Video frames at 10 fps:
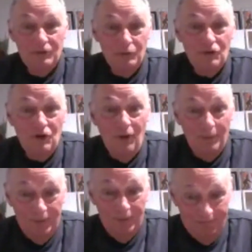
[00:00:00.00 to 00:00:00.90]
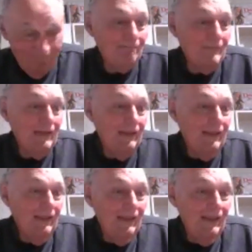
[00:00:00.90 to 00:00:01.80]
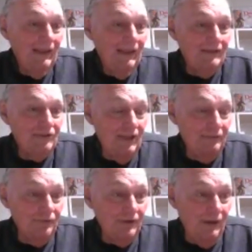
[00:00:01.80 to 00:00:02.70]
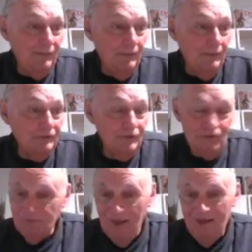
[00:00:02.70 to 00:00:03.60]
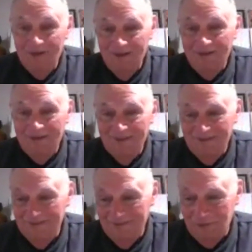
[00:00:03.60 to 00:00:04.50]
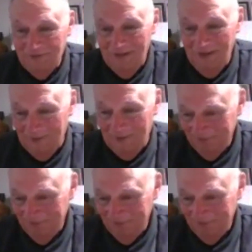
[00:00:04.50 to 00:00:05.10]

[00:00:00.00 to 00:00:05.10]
would show up and stay for a couple of months with Tommy.